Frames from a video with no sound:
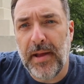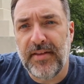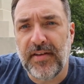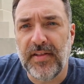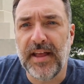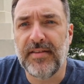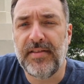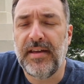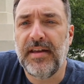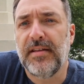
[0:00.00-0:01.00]
Basically,
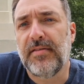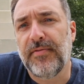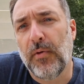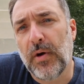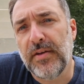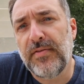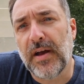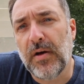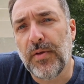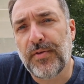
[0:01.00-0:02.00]
it's the forests
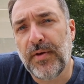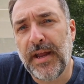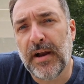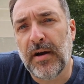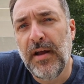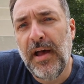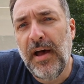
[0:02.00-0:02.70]
that go through here.